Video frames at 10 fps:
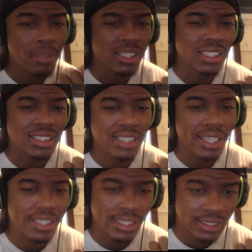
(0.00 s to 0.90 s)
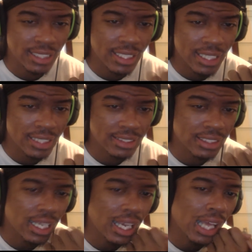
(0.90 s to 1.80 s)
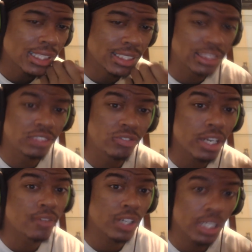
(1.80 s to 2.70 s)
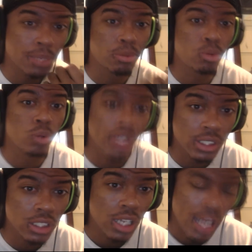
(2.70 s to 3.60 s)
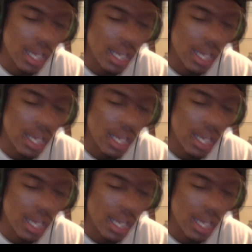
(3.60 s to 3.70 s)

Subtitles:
but like I say, guys, this is very, very important.